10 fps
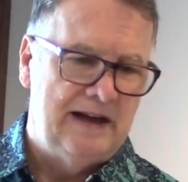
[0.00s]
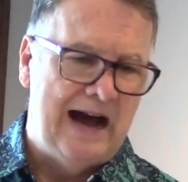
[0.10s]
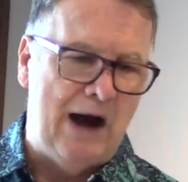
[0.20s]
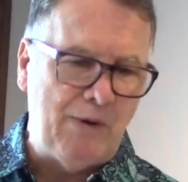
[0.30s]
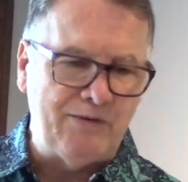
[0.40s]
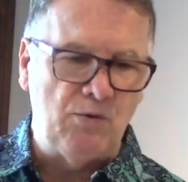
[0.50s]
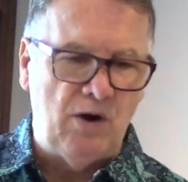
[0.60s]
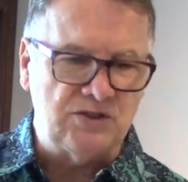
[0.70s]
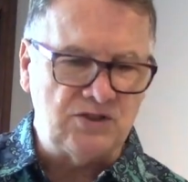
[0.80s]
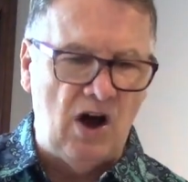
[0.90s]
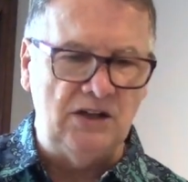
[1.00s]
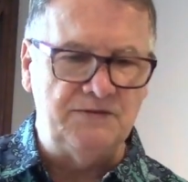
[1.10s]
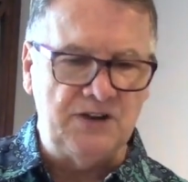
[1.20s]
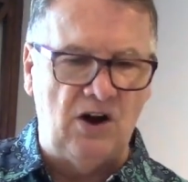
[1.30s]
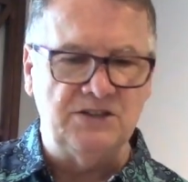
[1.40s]
However, while Saul
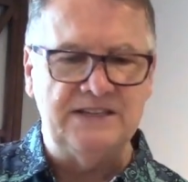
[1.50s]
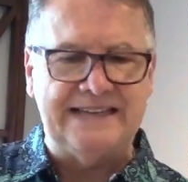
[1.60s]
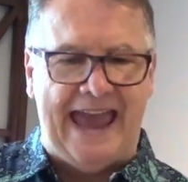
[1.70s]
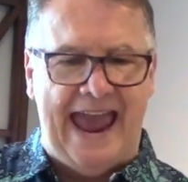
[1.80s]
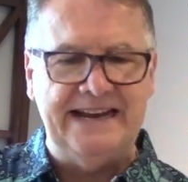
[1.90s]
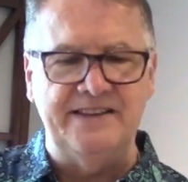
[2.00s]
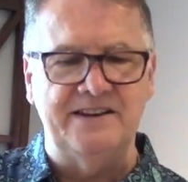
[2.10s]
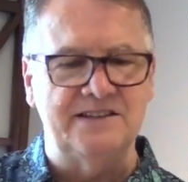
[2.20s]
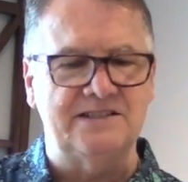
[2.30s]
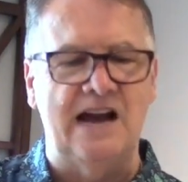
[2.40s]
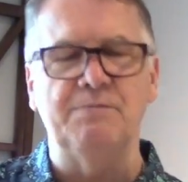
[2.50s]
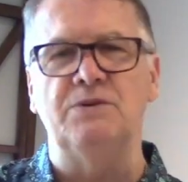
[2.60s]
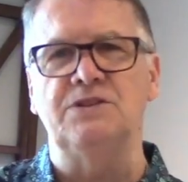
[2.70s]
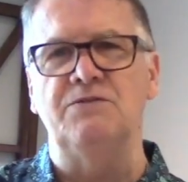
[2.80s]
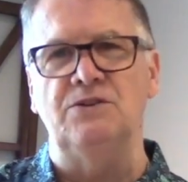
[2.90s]
of Tarsus hated the
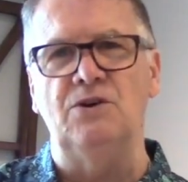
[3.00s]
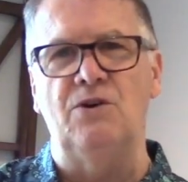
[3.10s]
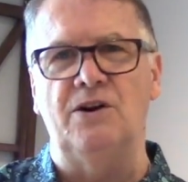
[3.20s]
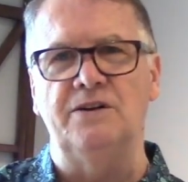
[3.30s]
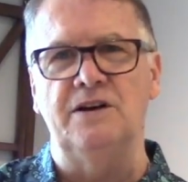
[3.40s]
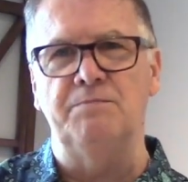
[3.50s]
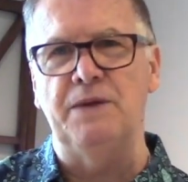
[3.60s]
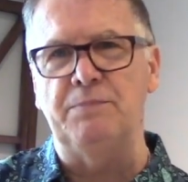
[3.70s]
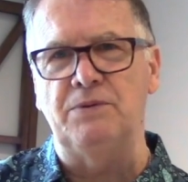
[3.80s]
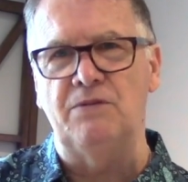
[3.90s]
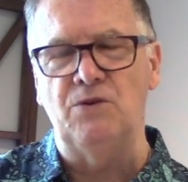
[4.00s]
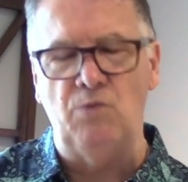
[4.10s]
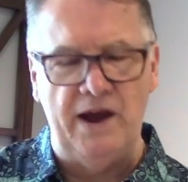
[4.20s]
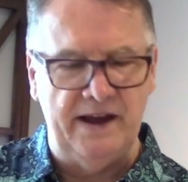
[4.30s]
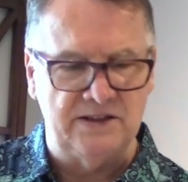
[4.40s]
disciples of the Lord, the people of the
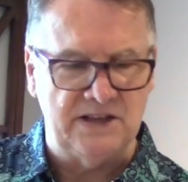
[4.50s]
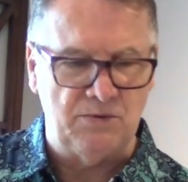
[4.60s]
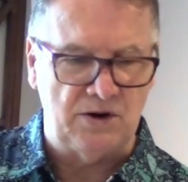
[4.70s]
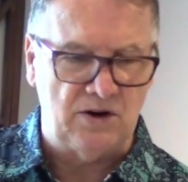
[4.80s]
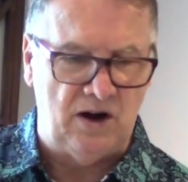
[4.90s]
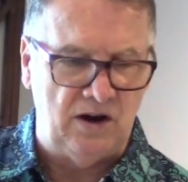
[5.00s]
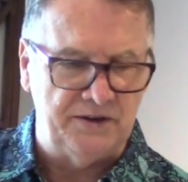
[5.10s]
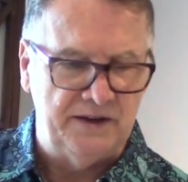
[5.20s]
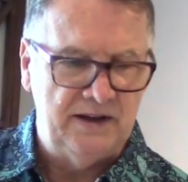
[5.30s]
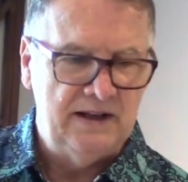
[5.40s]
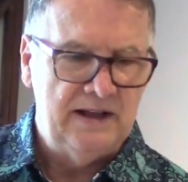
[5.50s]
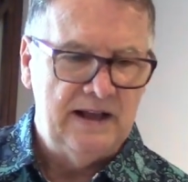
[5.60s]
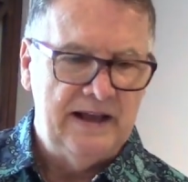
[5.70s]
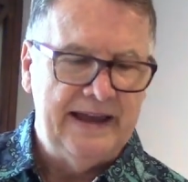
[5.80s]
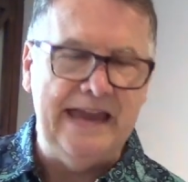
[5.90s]
way as they were called,
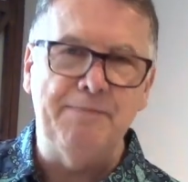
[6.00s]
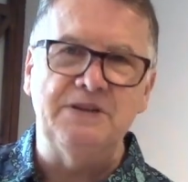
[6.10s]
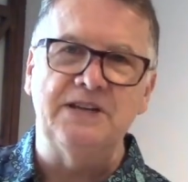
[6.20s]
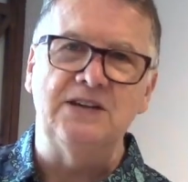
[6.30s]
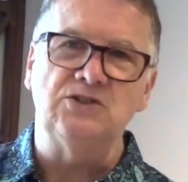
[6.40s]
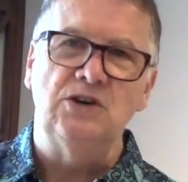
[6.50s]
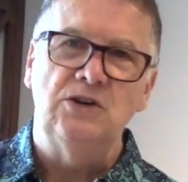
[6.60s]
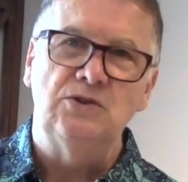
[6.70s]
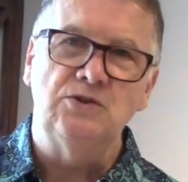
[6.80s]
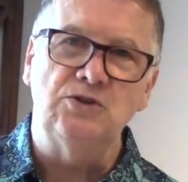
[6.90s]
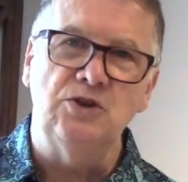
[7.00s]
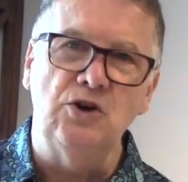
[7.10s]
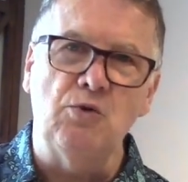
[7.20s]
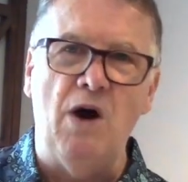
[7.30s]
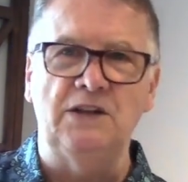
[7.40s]
he possessed
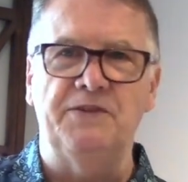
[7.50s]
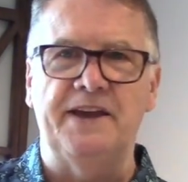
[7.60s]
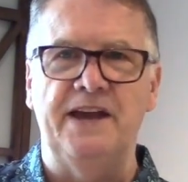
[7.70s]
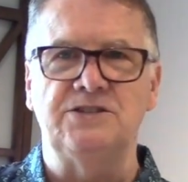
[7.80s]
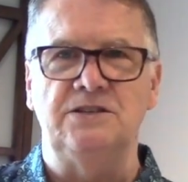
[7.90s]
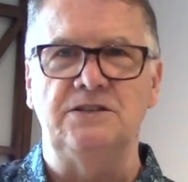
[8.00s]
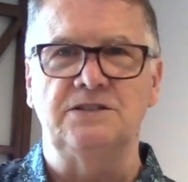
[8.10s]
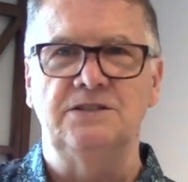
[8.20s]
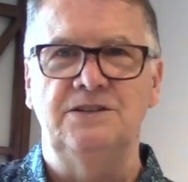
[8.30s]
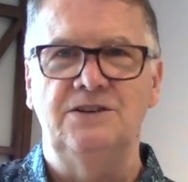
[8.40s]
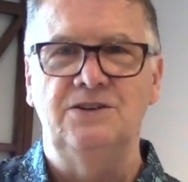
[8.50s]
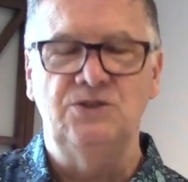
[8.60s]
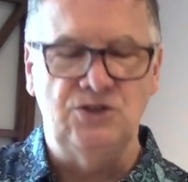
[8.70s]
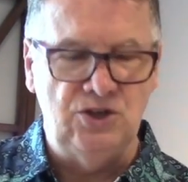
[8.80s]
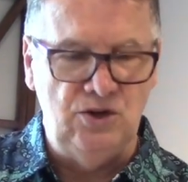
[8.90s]
two qualifications,
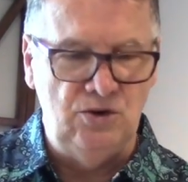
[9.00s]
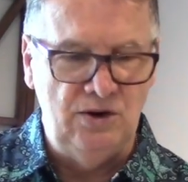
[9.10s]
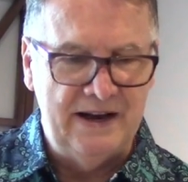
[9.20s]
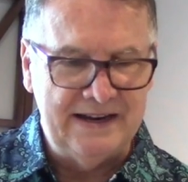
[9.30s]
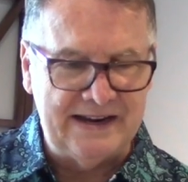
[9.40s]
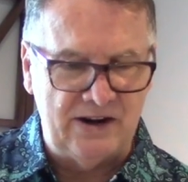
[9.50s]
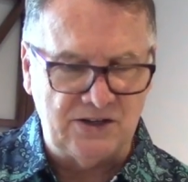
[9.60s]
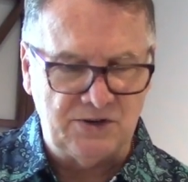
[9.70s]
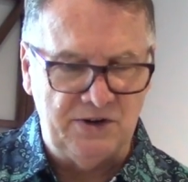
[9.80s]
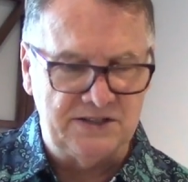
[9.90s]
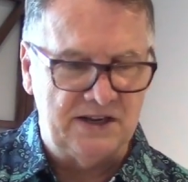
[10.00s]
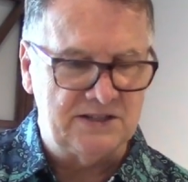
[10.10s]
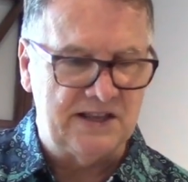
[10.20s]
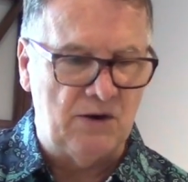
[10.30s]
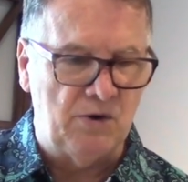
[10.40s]
two
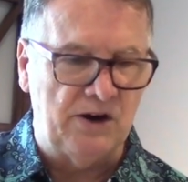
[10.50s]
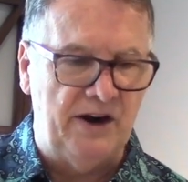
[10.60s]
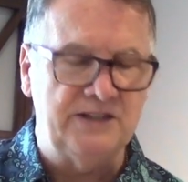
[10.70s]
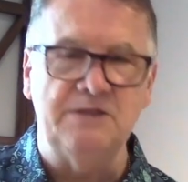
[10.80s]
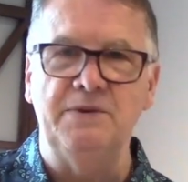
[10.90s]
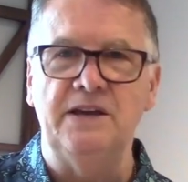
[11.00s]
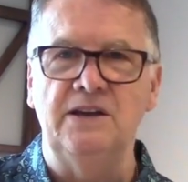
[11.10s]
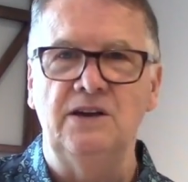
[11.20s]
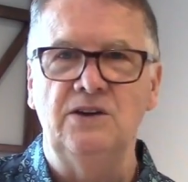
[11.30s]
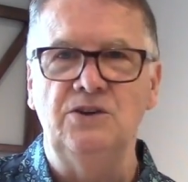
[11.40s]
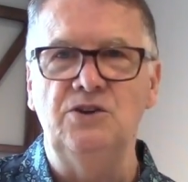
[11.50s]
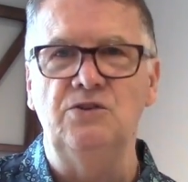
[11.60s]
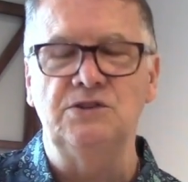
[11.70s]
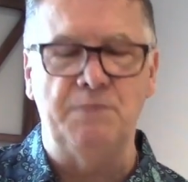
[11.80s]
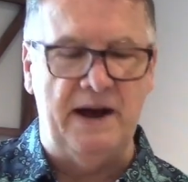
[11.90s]
characteristics that were going to be
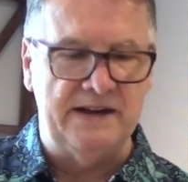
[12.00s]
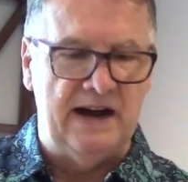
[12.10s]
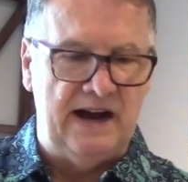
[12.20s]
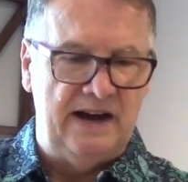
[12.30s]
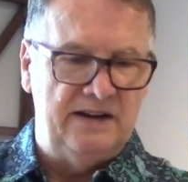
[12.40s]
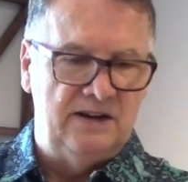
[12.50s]
used by God.